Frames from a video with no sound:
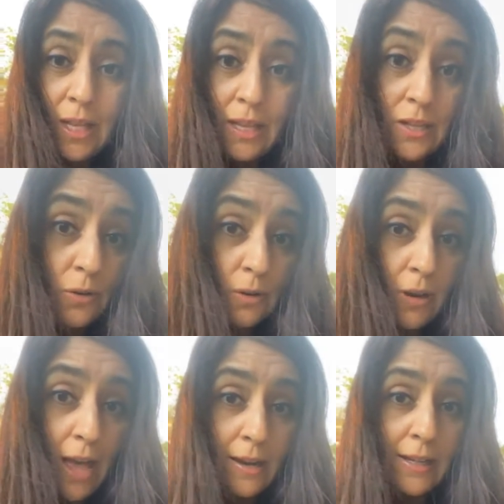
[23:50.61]
That is
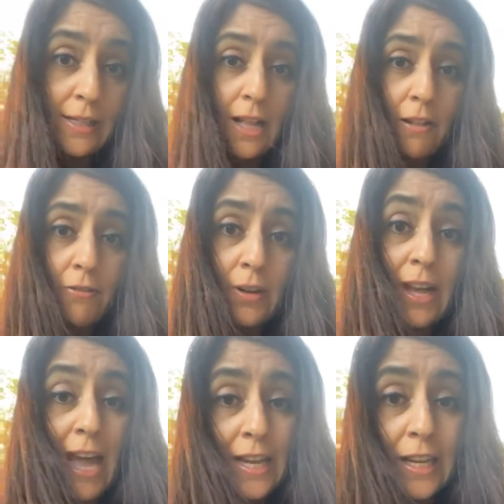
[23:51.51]
your higher self
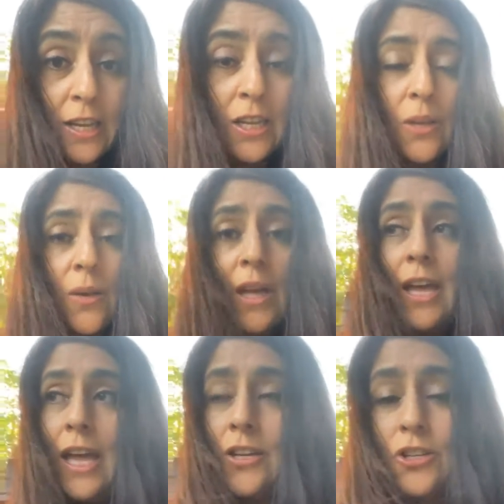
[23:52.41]
guiding you
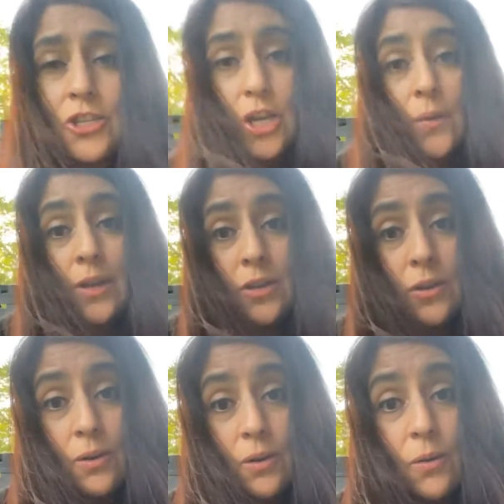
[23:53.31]
and showing
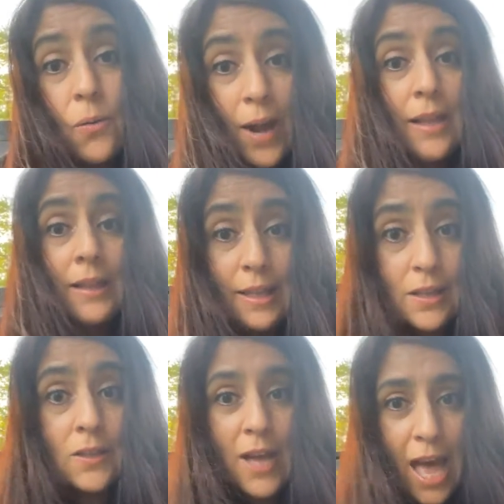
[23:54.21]
you what
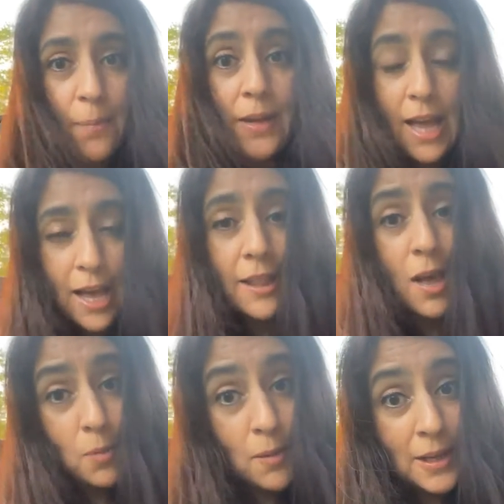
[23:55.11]
needs to happen at
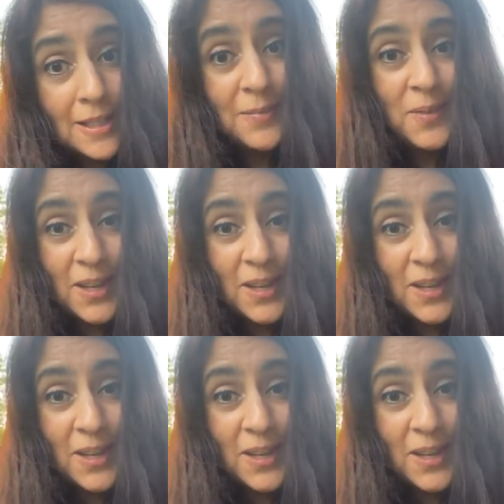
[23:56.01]
that moment.